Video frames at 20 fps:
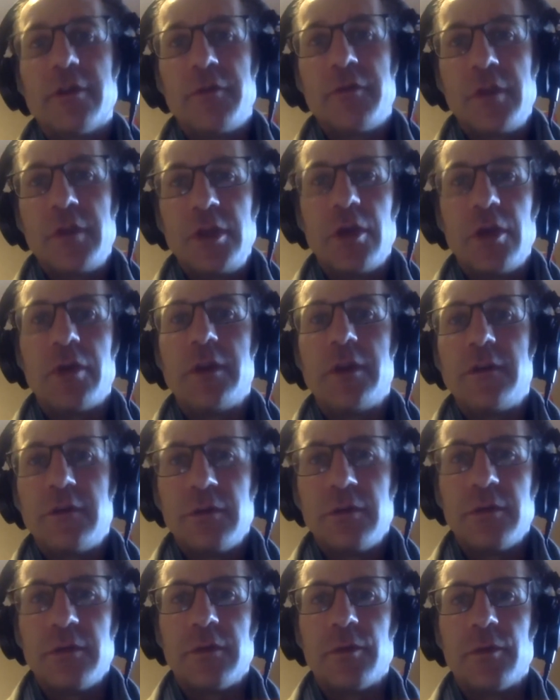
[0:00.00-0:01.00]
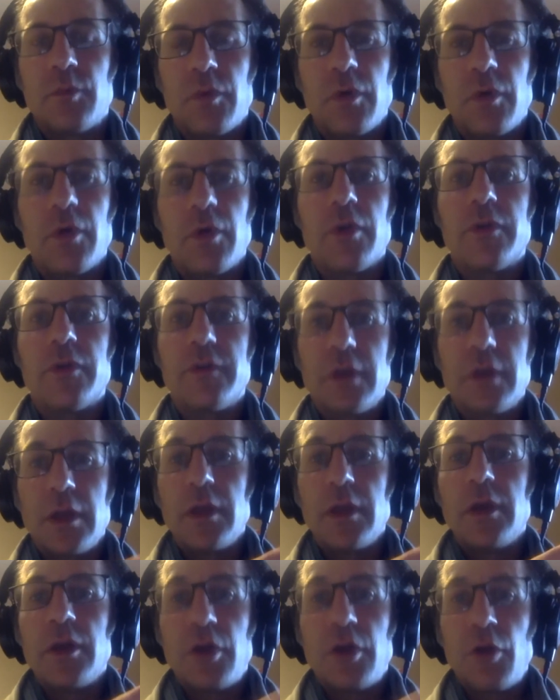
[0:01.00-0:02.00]
the Yogi Tunes world
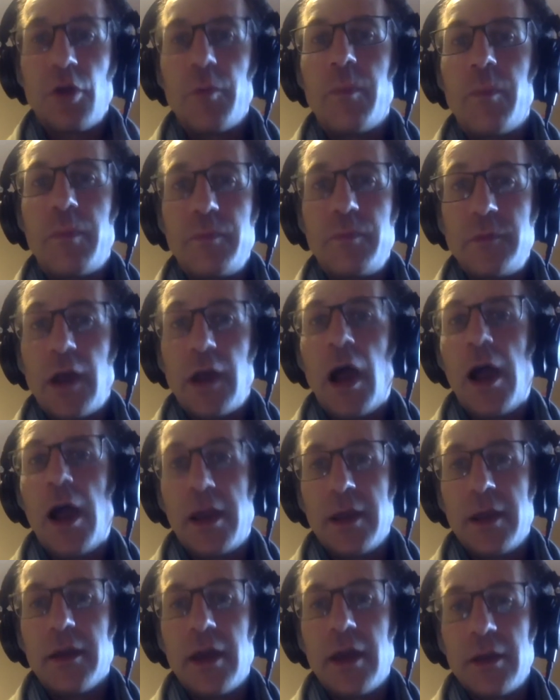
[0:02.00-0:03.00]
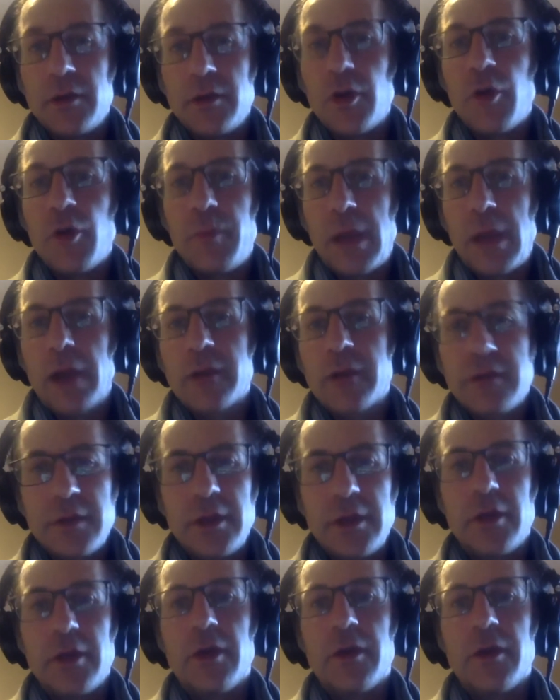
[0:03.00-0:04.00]
die and go back to
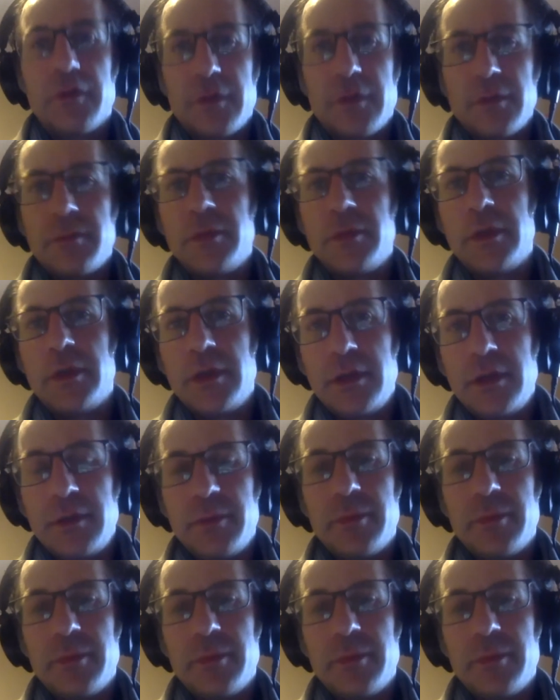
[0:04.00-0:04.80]
the earth and be